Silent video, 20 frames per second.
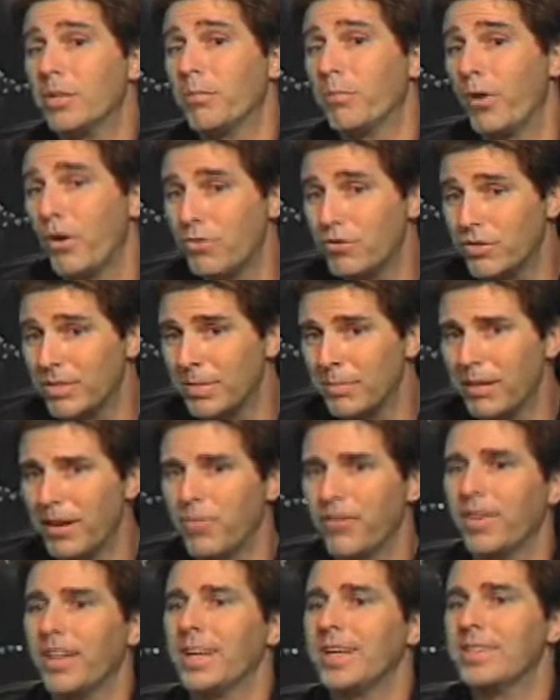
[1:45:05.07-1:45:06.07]
approach them
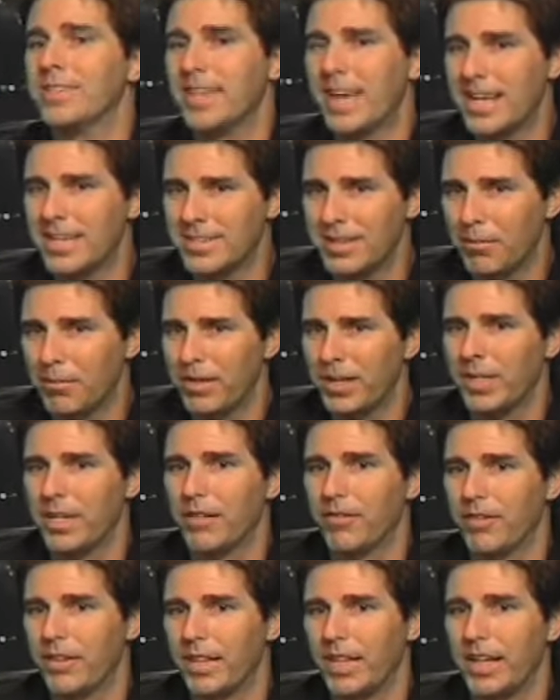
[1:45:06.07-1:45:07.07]
differently, say something
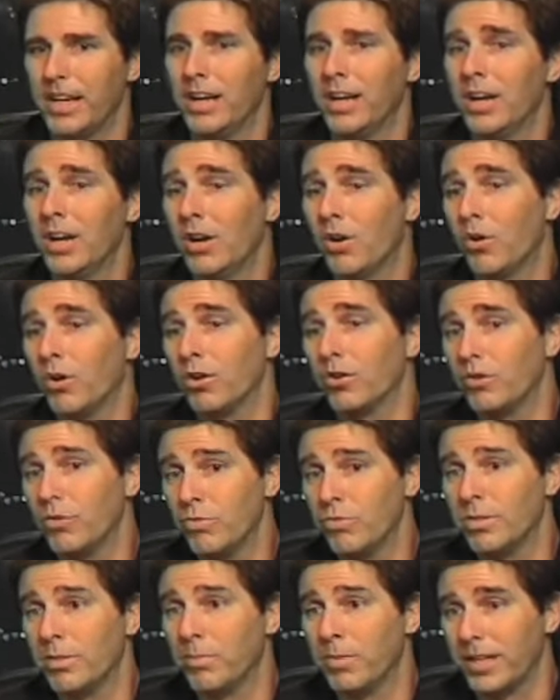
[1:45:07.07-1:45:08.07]
differently, or do
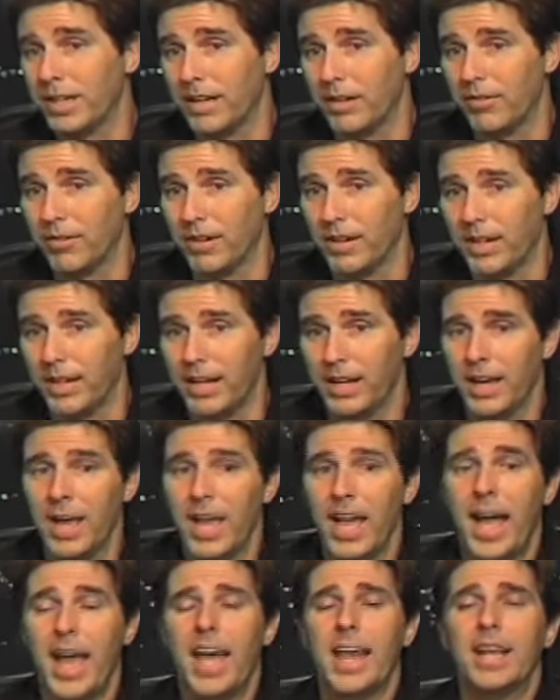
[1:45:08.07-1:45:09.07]
something differently.
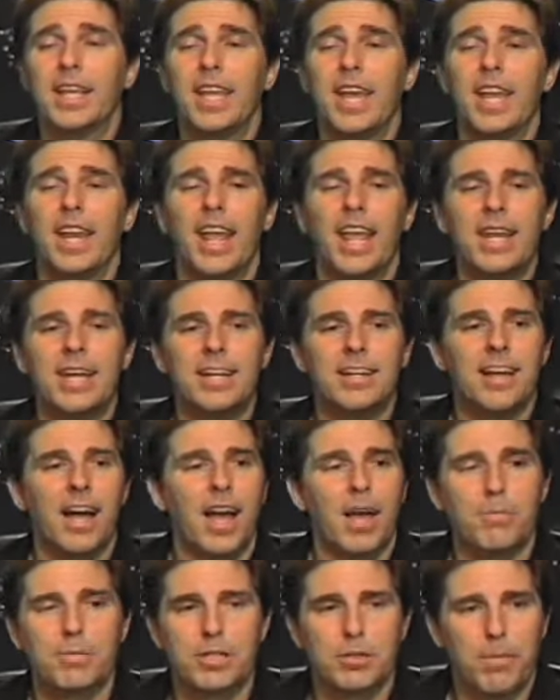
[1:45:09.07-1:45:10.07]
And again,
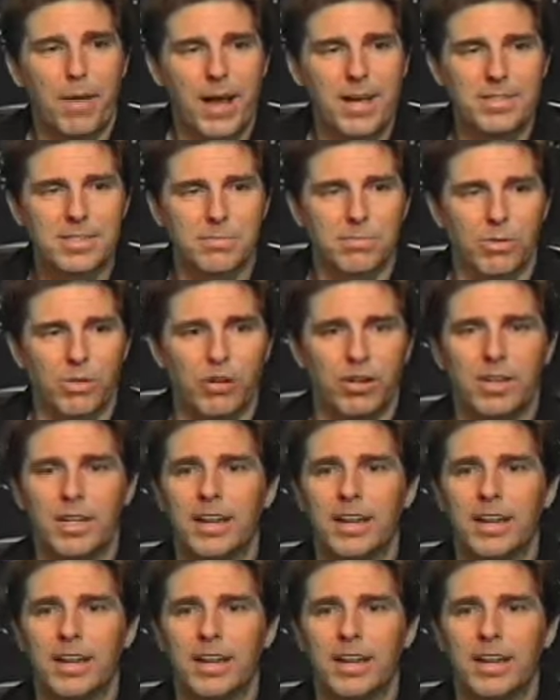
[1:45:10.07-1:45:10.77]
anytime it's possible,